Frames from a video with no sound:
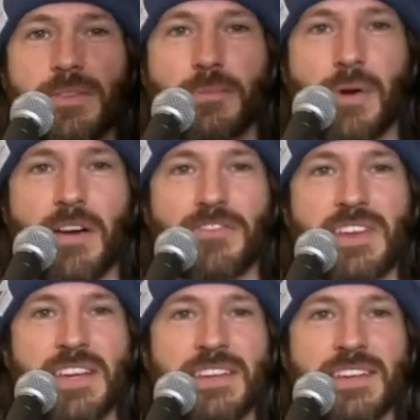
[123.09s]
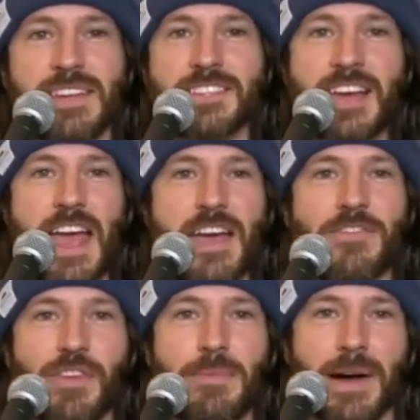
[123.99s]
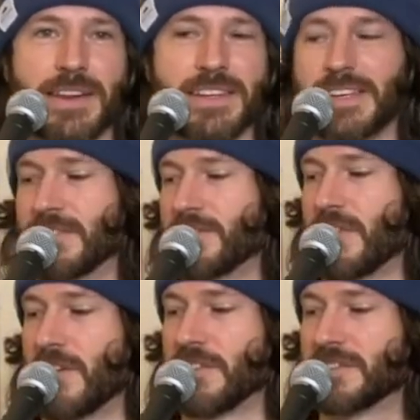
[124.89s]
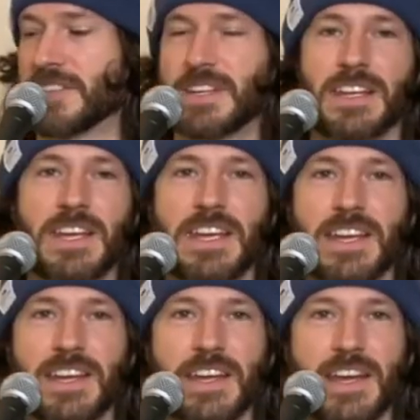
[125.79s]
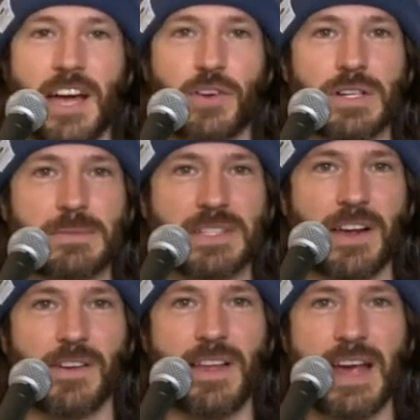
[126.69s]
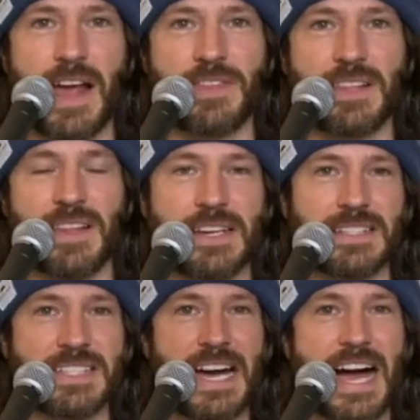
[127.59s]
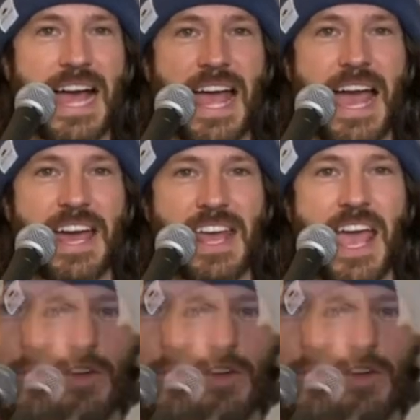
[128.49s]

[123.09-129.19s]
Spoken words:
bravi to everybody involved in A Christmas Carol at the Alliance. I had a